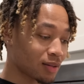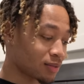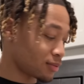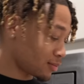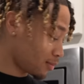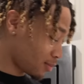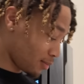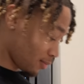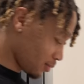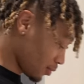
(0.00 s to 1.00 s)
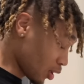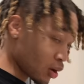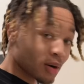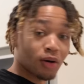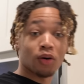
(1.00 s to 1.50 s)
Mold under the
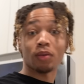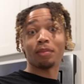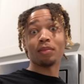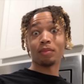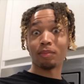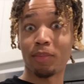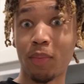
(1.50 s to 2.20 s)
bathroom cabinet.